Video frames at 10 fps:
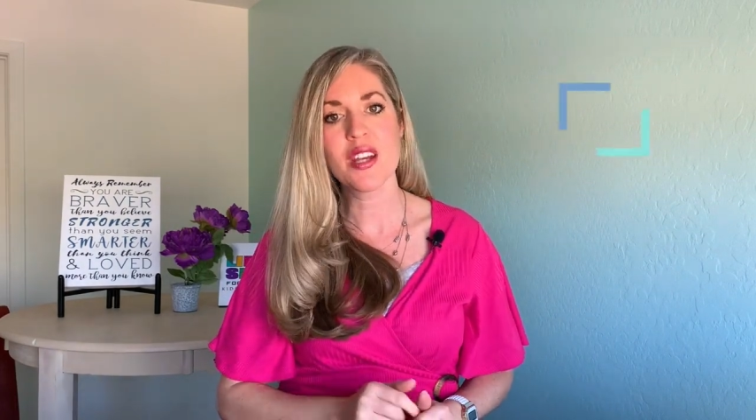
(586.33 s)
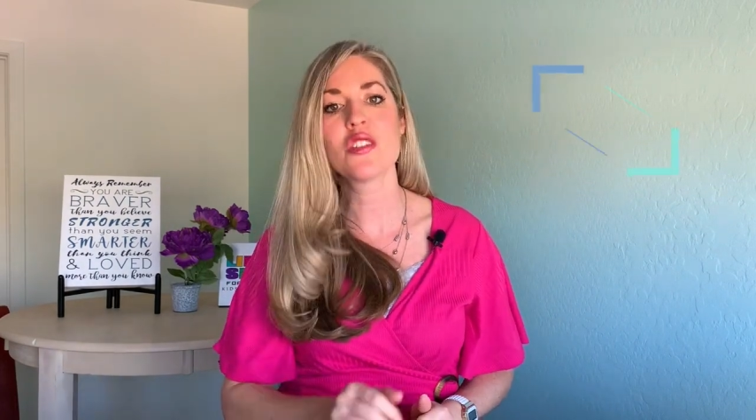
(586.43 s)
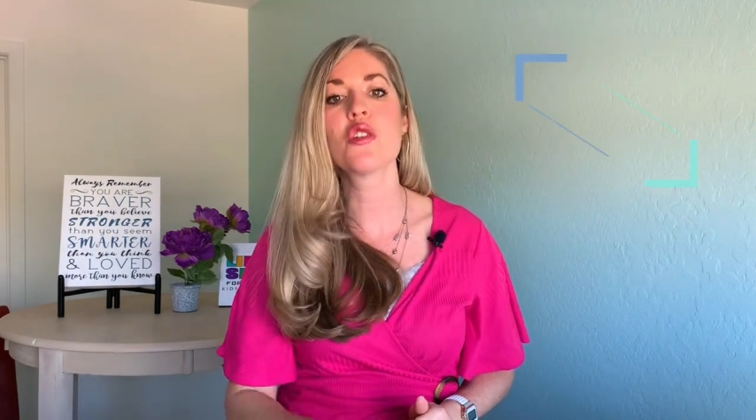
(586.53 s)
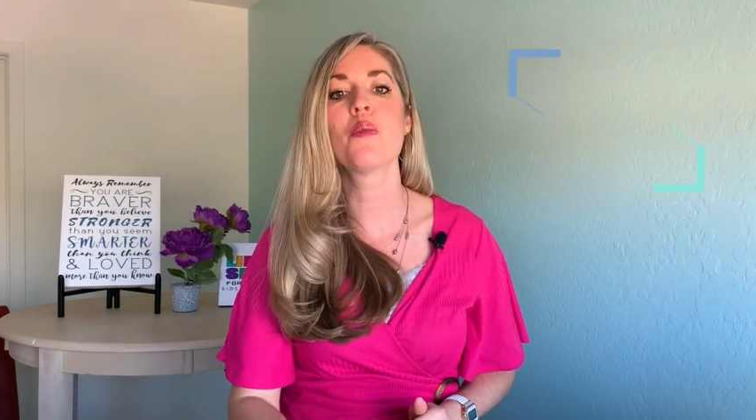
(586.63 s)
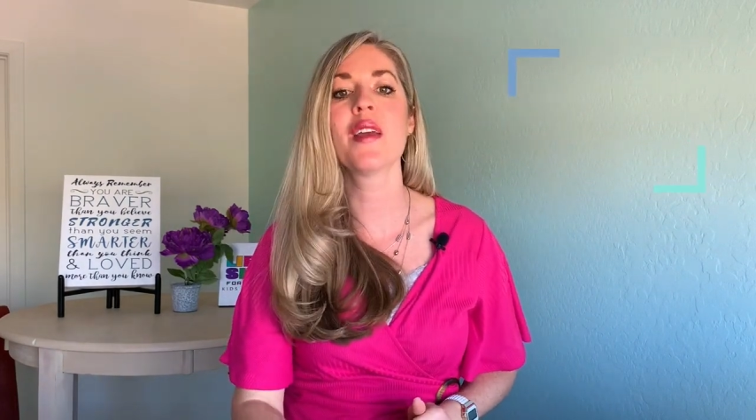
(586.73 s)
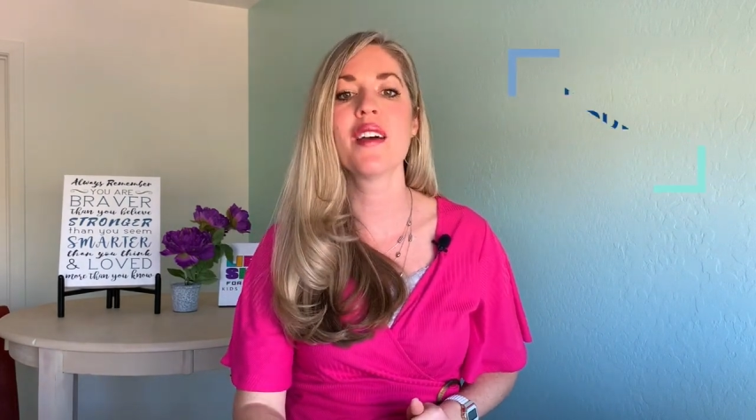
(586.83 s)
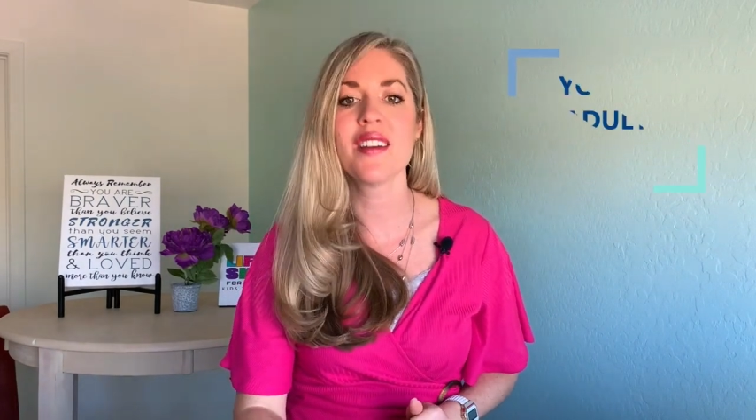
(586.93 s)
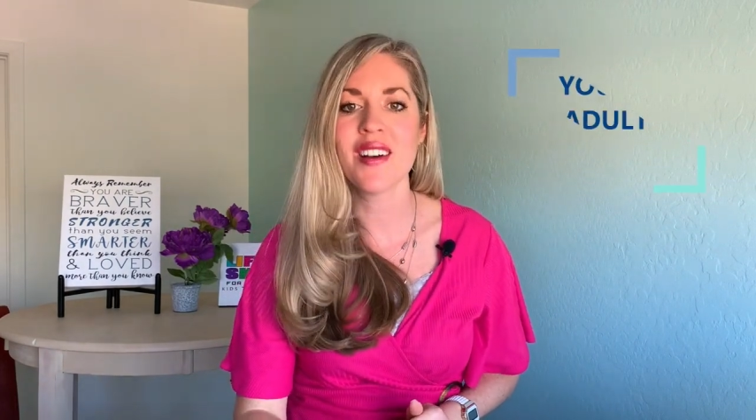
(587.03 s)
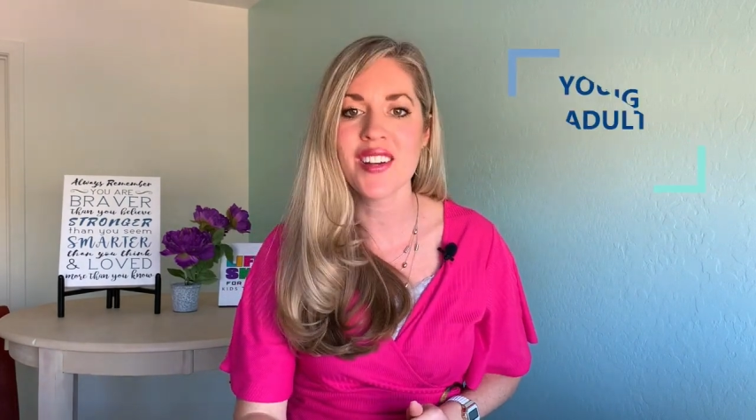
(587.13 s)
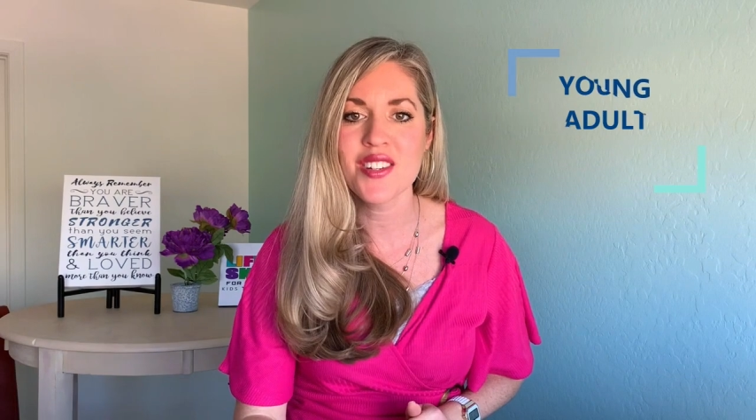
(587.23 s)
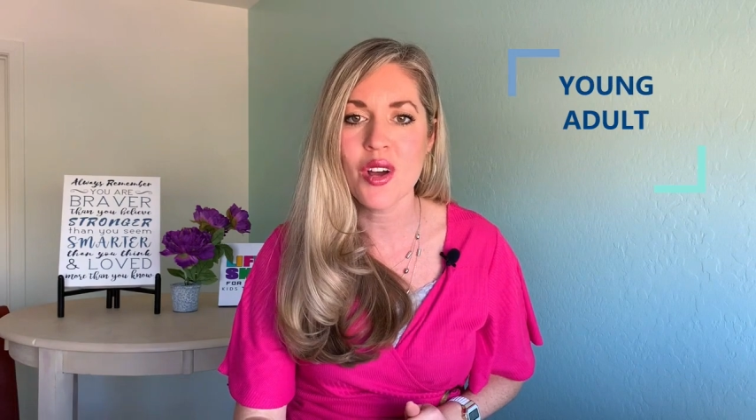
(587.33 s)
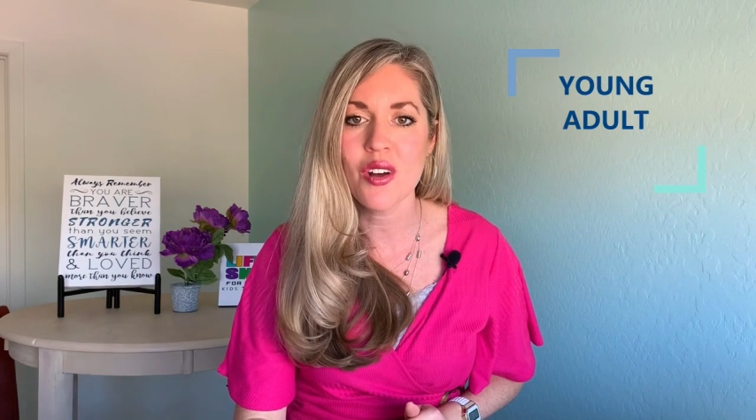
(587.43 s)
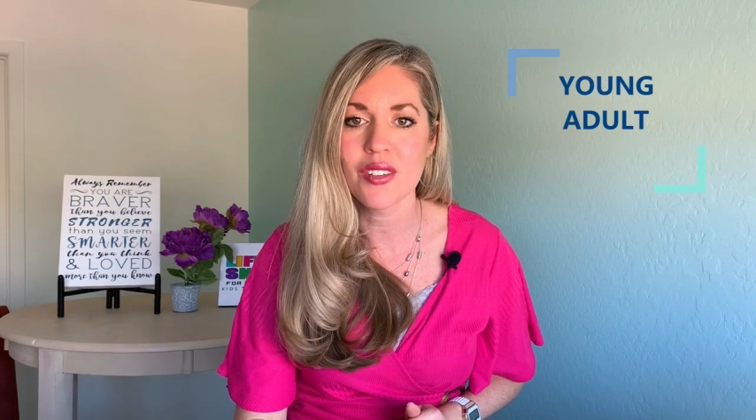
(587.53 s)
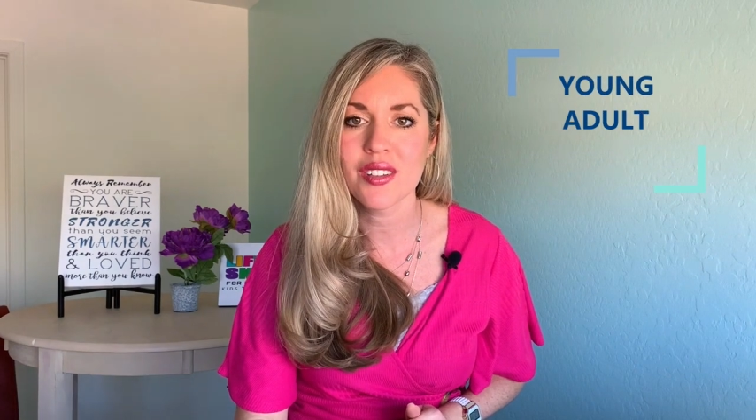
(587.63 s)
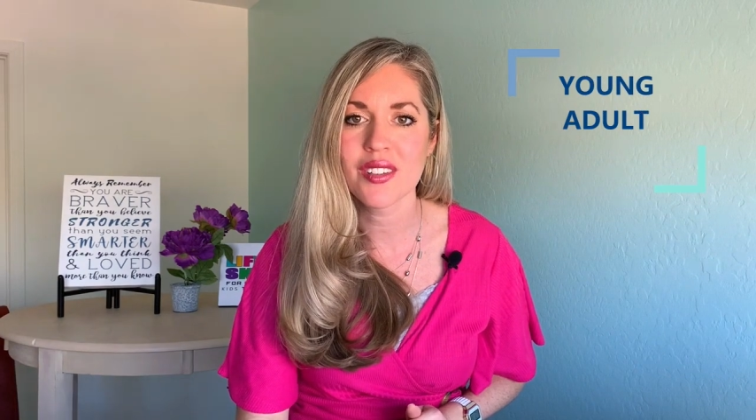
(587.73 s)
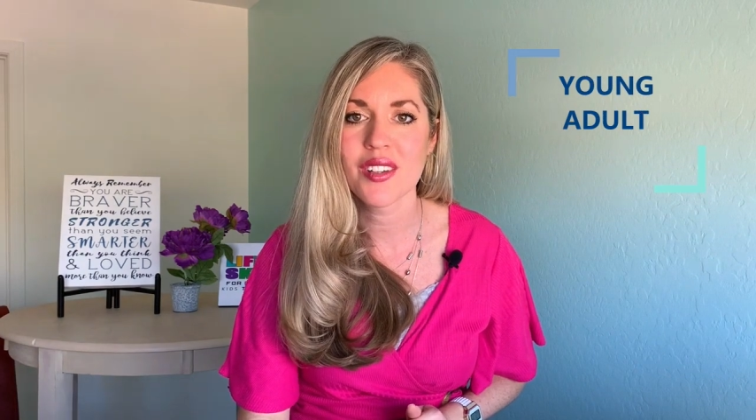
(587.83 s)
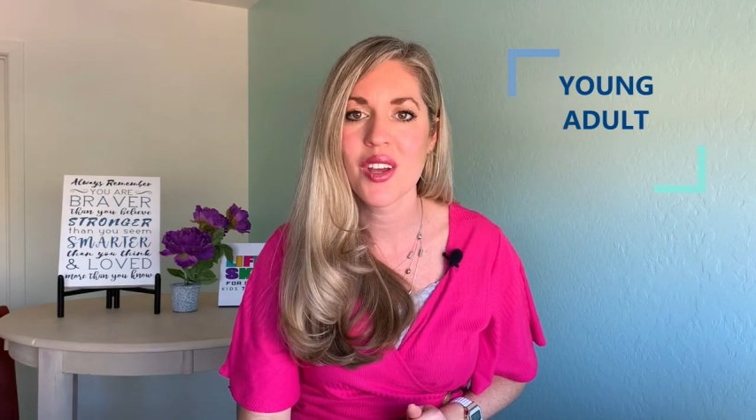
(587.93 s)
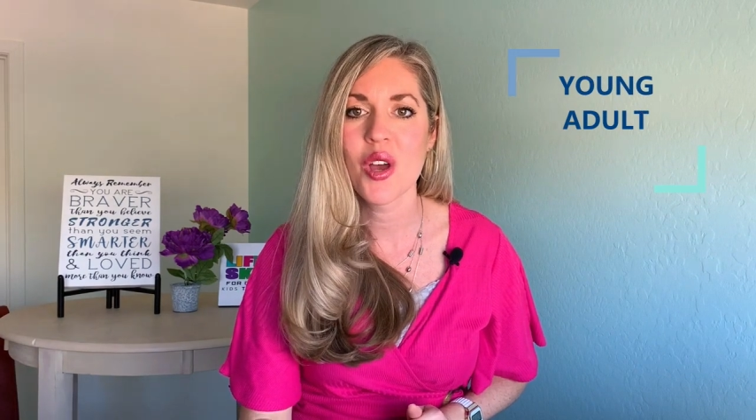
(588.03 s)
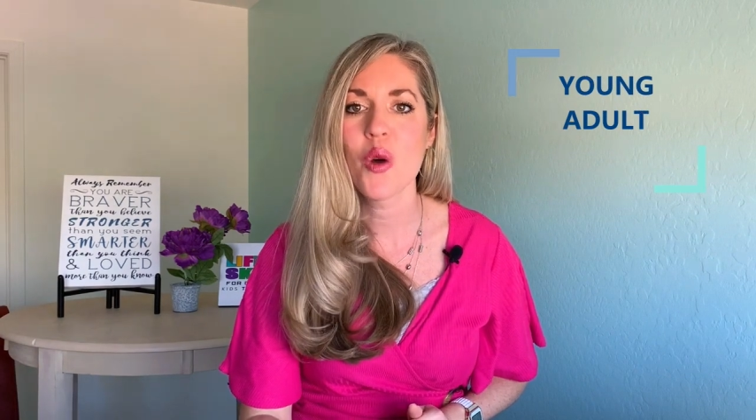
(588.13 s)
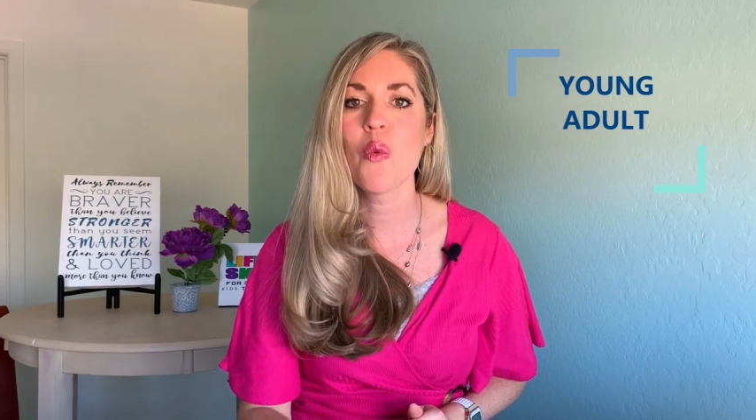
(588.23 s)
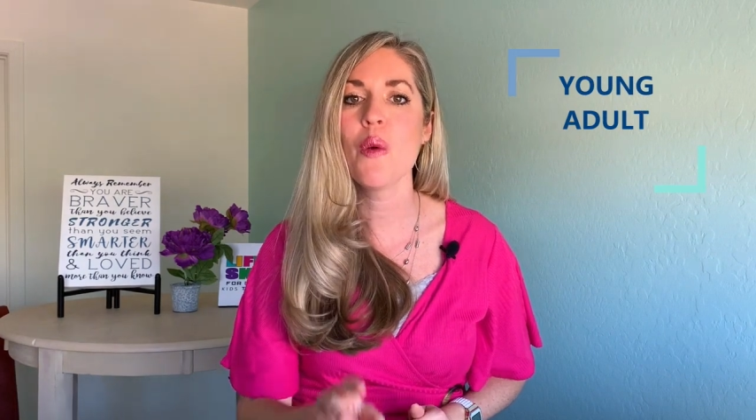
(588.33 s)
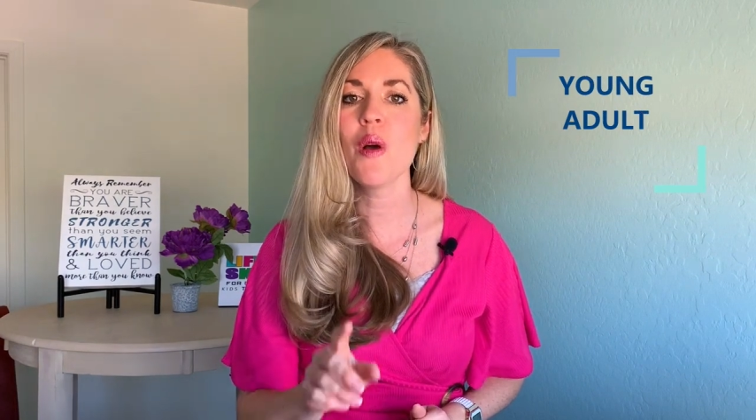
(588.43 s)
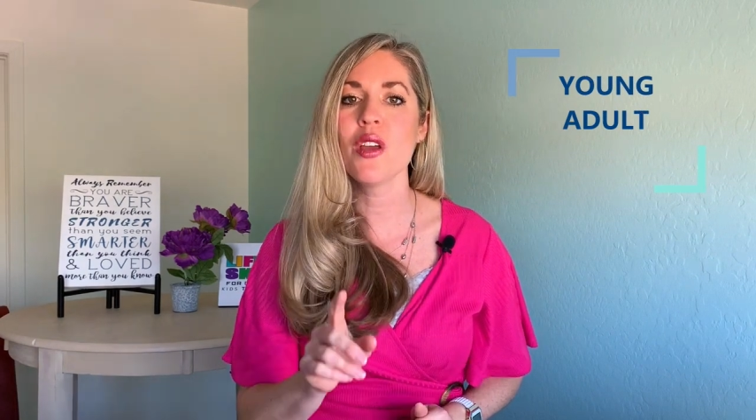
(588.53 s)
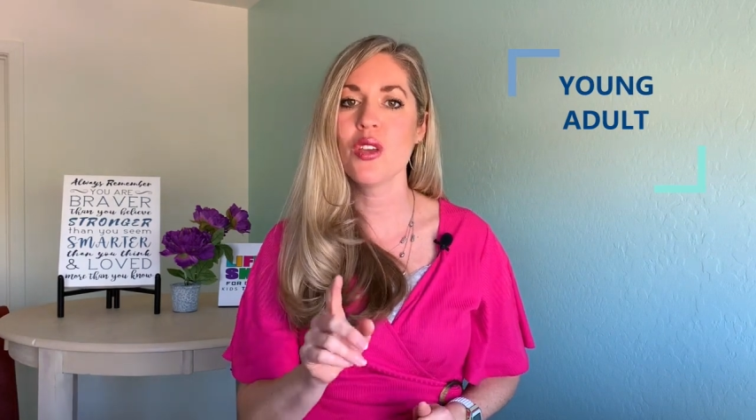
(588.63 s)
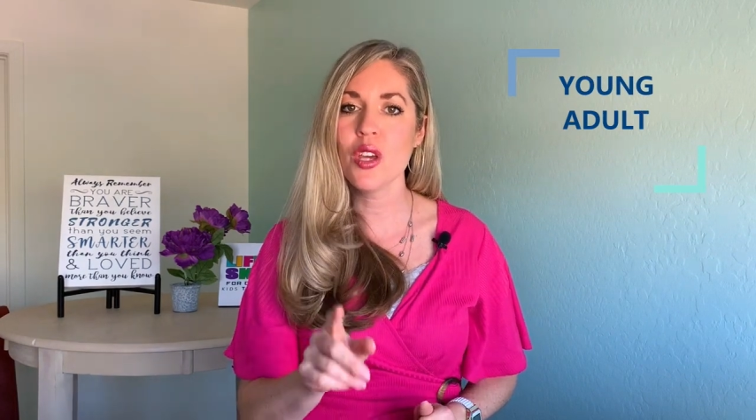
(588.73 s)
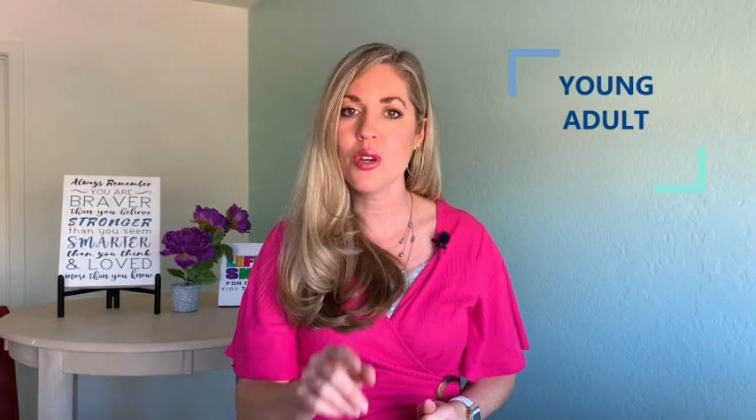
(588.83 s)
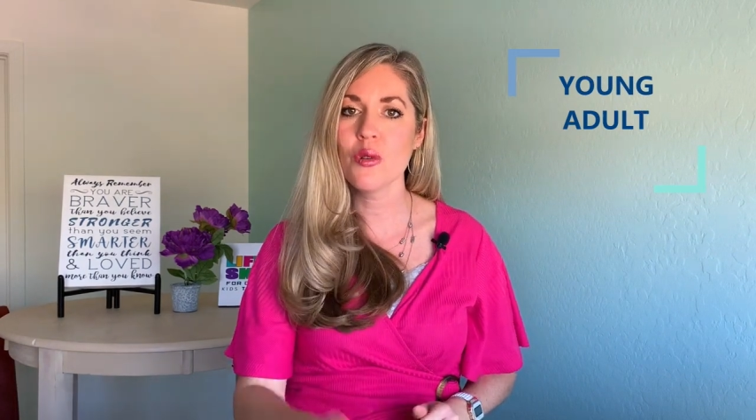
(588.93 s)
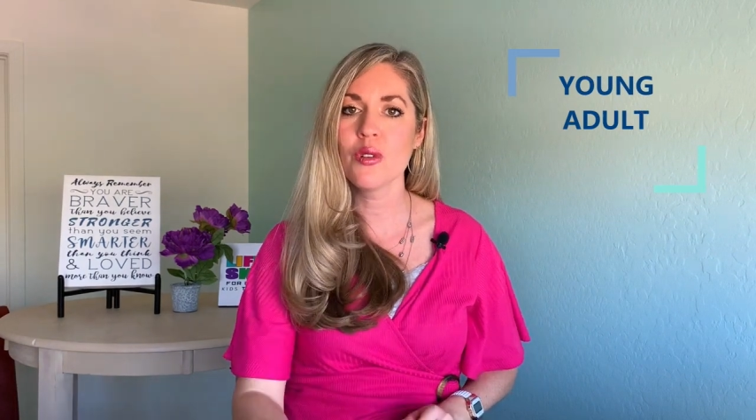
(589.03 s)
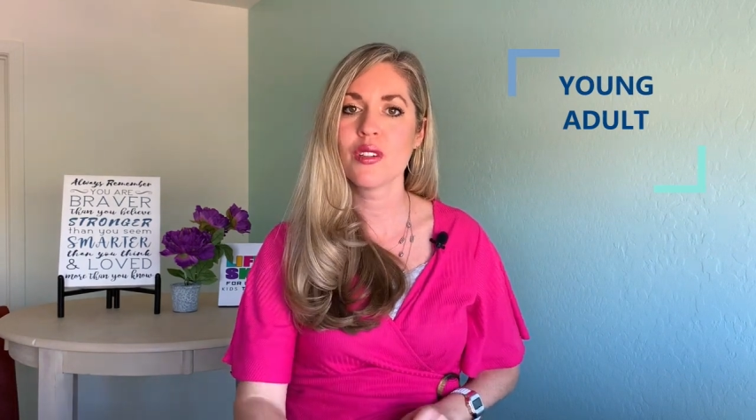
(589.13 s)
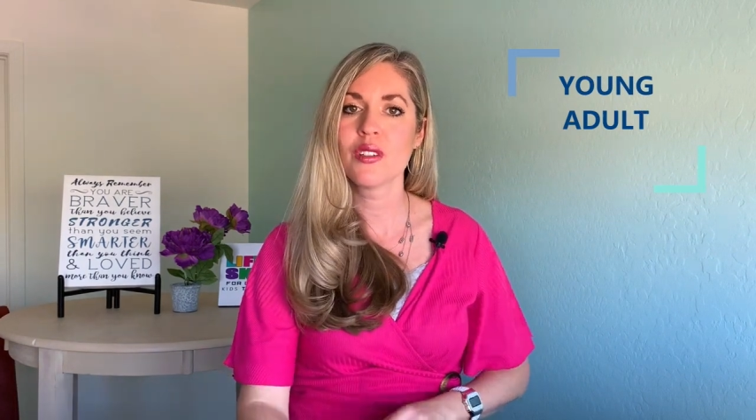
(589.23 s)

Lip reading: to be a young adult. We want you